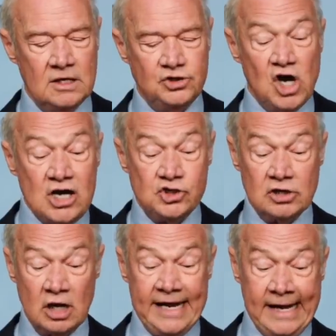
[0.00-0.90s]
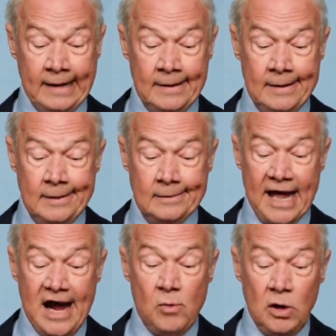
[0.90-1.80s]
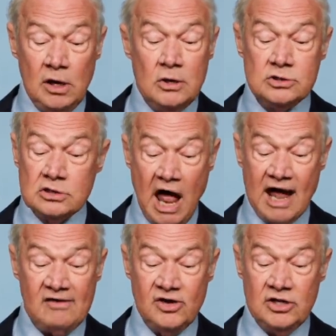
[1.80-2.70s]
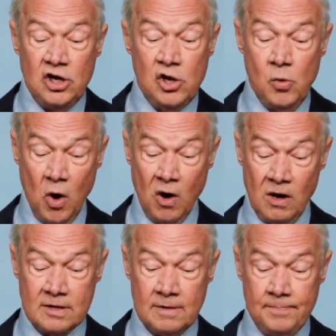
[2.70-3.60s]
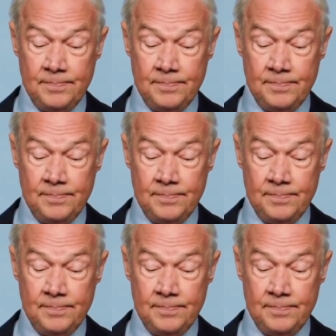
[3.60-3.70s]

Justly, they will lose life in the new world,